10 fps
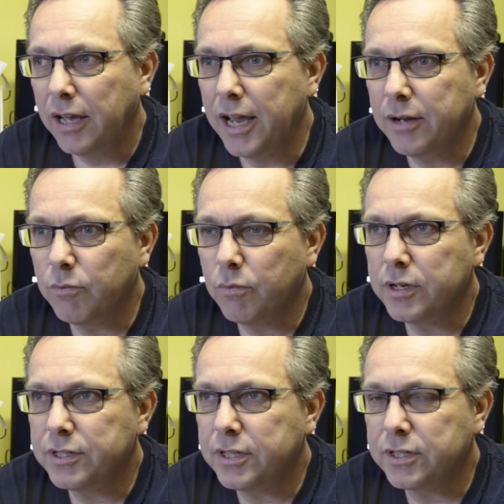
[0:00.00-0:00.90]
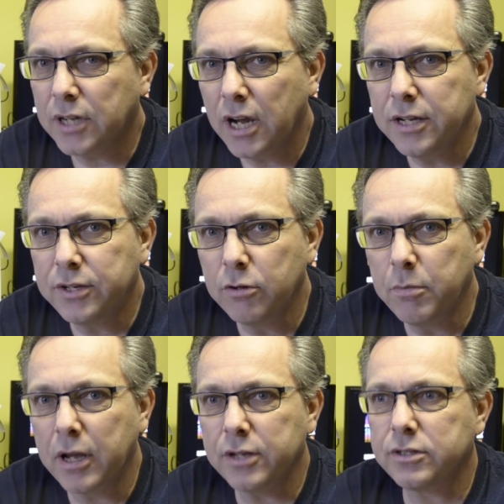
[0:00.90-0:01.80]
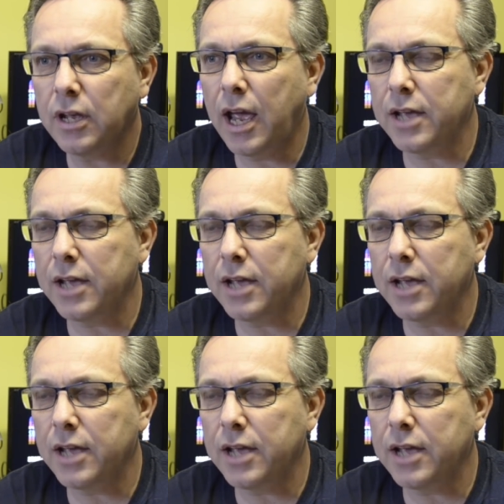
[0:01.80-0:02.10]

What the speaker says: it was designed to, because